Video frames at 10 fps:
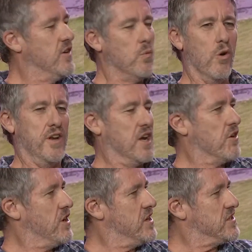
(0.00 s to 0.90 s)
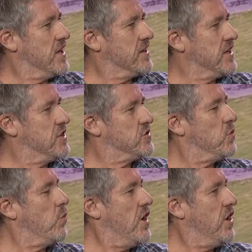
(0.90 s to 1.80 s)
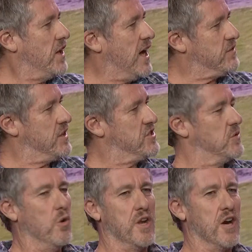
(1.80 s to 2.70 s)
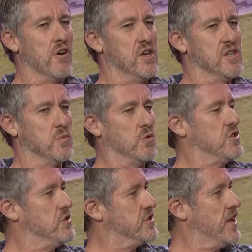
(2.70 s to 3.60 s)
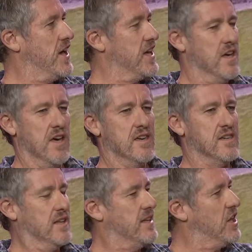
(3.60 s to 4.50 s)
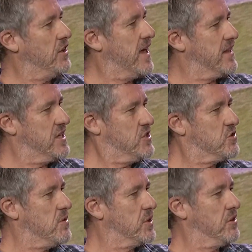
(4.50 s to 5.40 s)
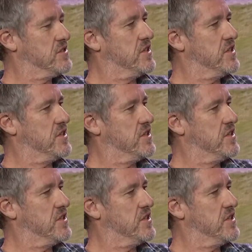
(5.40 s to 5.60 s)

what areas are going to do well after this, and what areas would you say, get the hell out of the industry because